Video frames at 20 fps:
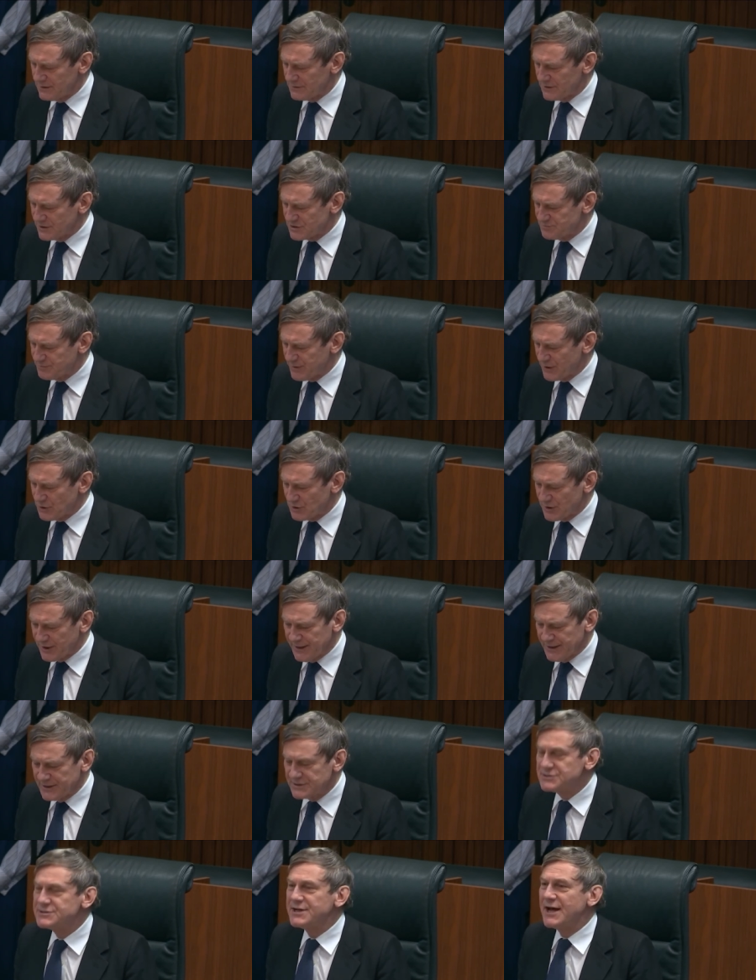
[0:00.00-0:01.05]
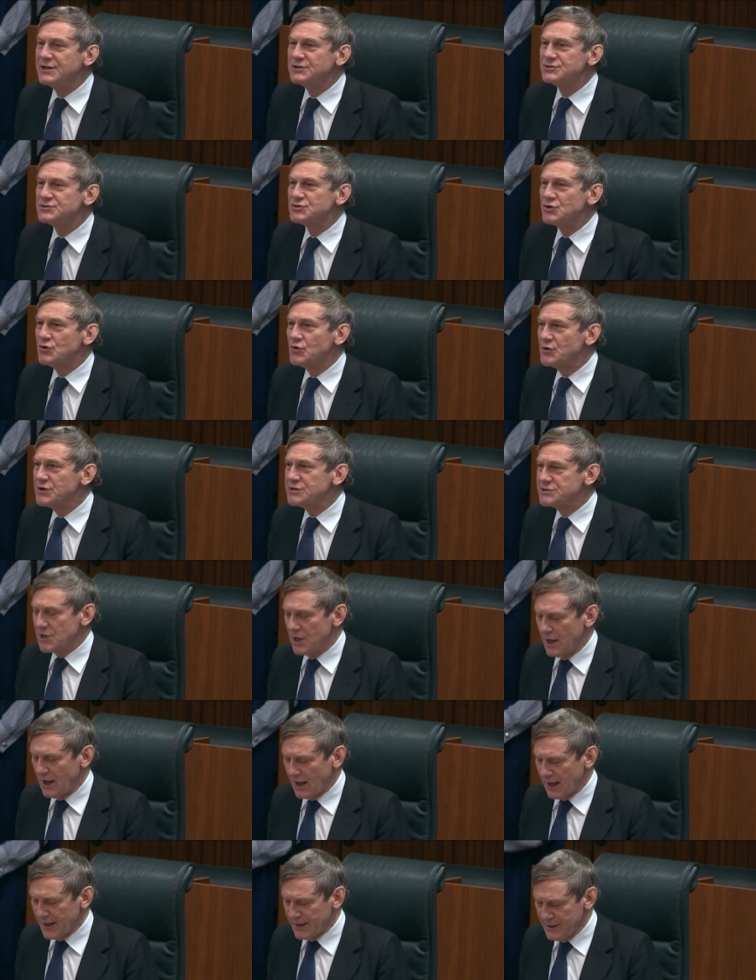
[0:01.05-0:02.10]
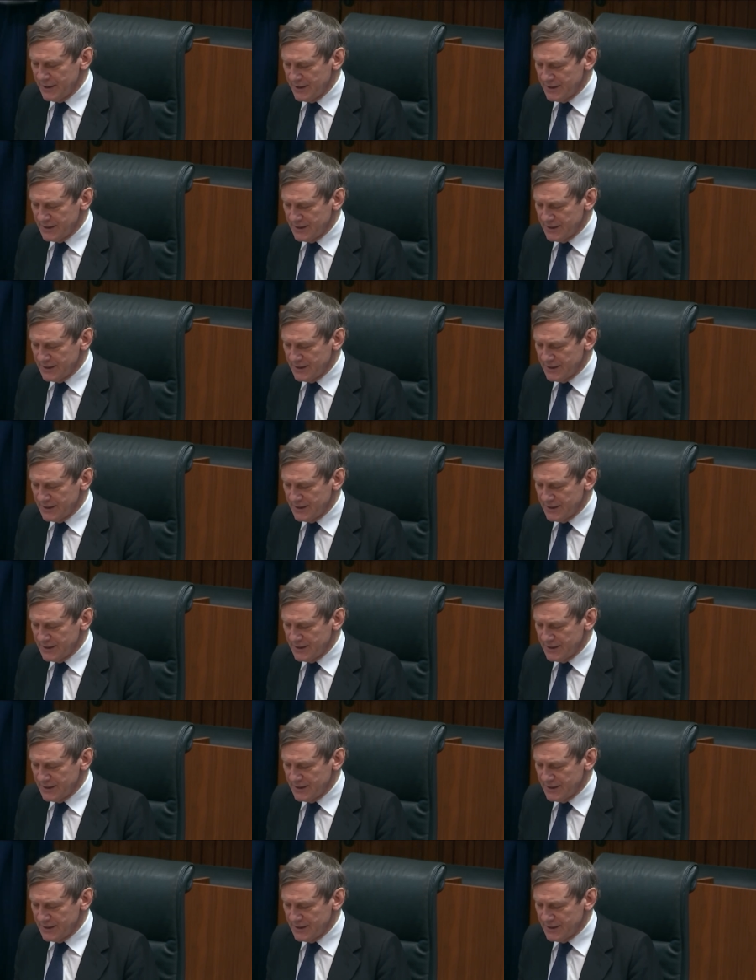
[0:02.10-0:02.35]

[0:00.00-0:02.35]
This building is 10 stories high